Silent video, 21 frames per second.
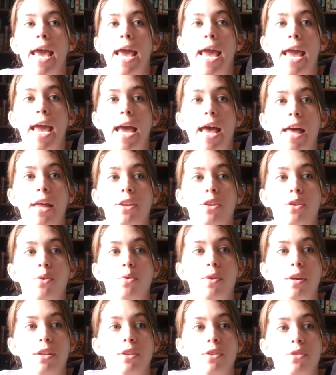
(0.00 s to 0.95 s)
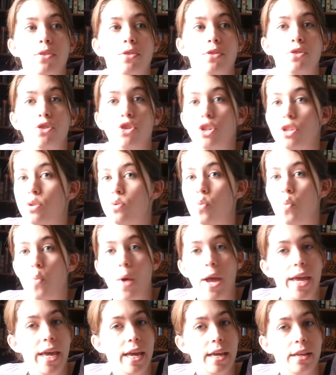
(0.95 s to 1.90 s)
and you can just
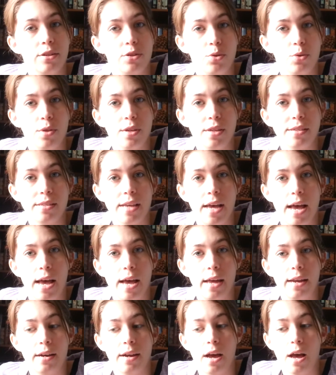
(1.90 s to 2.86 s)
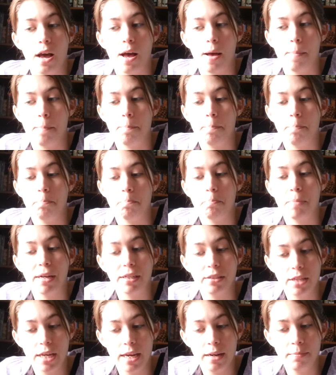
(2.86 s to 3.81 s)
wait and do this on
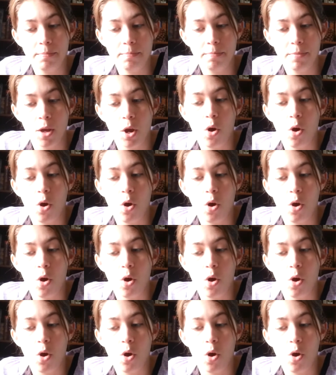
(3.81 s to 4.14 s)
Beltane,